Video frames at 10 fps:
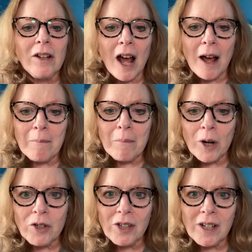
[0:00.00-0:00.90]

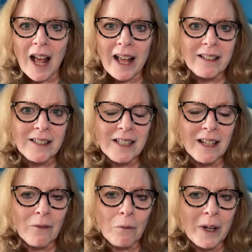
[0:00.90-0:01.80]
merchandise
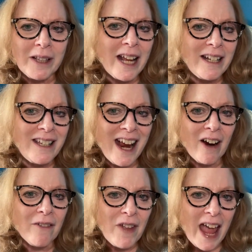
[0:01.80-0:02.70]
with a
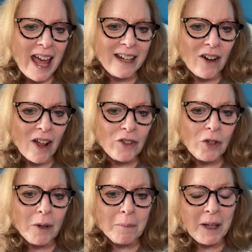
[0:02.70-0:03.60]
tariff added
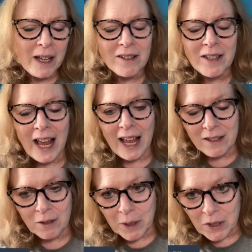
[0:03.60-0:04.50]
onto it, because they
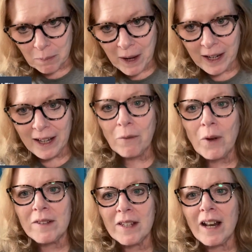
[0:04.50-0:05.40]
had so much money. It
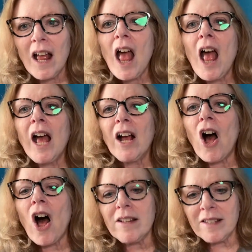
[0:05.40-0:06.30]
wasn't
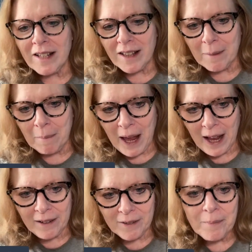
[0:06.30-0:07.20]
causing them
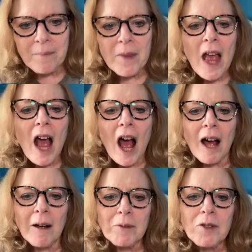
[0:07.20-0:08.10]
pain.
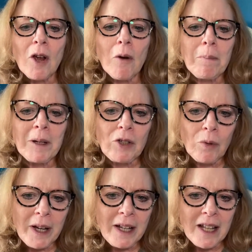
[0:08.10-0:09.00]
So
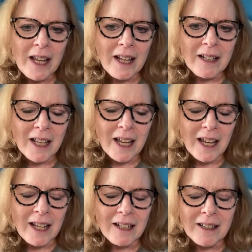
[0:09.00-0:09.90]
between
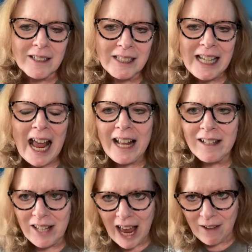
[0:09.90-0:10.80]
the
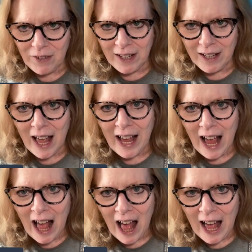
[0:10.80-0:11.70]
states having a
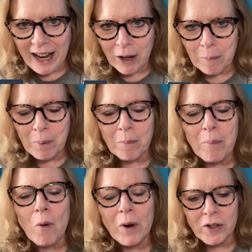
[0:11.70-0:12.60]
higher
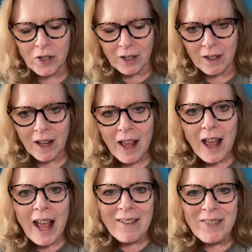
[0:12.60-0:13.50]
proportion,
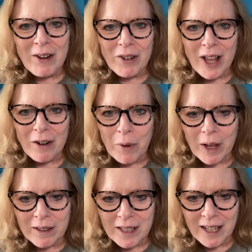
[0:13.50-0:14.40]
if they were not a
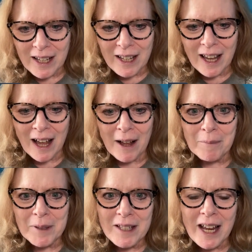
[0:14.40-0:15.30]
wealthy
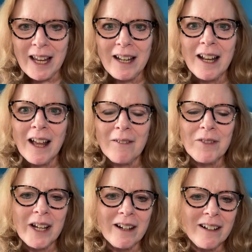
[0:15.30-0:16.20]
state,
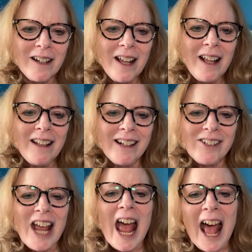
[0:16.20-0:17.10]
of their
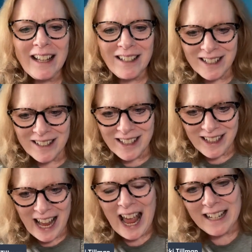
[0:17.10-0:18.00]
taxes
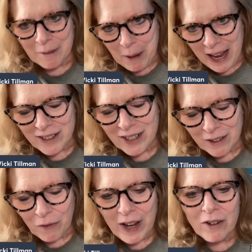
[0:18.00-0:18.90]
that they had to pay to
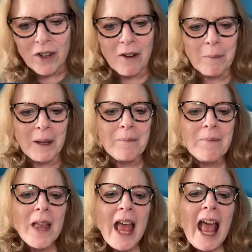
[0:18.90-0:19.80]
the federal government,
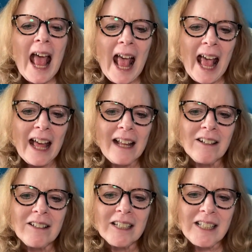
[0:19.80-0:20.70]
and
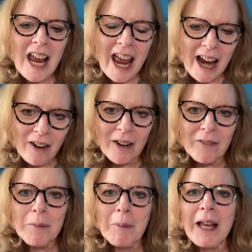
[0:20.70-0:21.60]
the
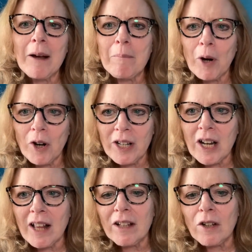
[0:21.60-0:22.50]
tariffs being a
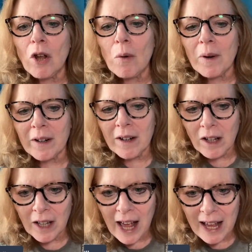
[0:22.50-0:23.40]
burden on the lower
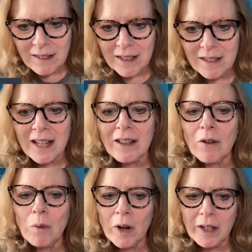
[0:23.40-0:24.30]
classes and
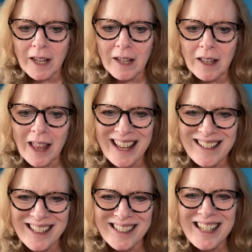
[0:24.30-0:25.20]
the working
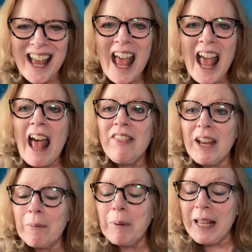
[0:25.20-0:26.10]
classes,
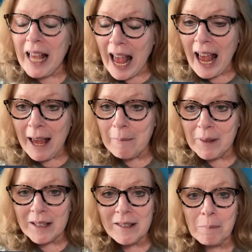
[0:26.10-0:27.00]
there
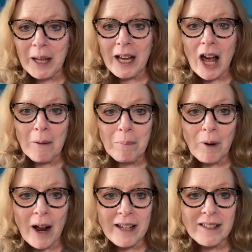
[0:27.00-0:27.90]
became this big
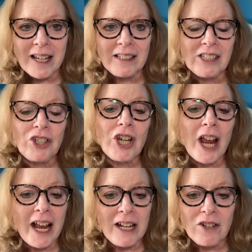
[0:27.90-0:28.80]
uprising to
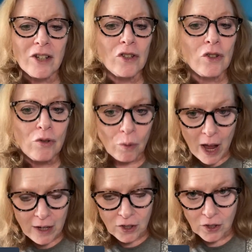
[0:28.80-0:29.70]
change the
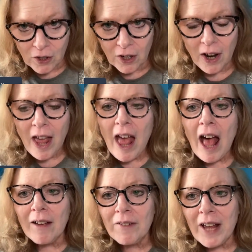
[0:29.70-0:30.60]
structure
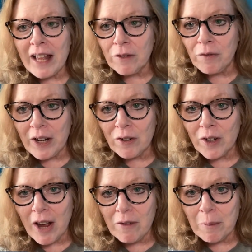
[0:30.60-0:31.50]
of how the federal
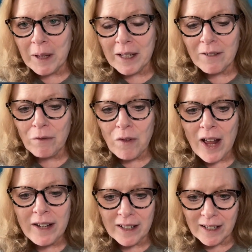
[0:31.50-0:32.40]
government
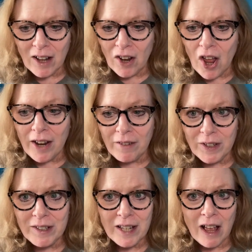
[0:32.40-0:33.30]
funded a lot of
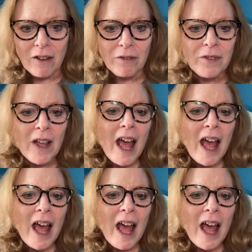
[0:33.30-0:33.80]
itself.